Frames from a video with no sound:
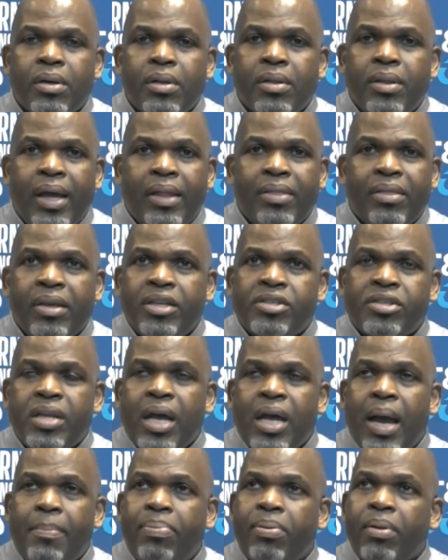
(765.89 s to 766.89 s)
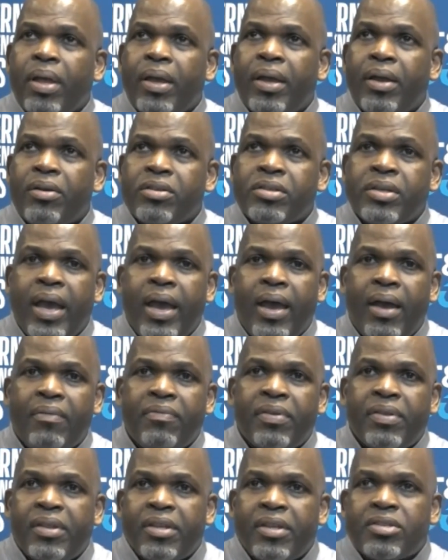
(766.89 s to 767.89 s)
that these top players
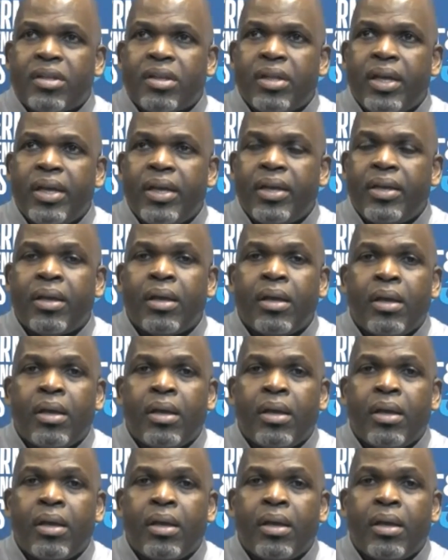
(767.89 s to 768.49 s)
have in this league.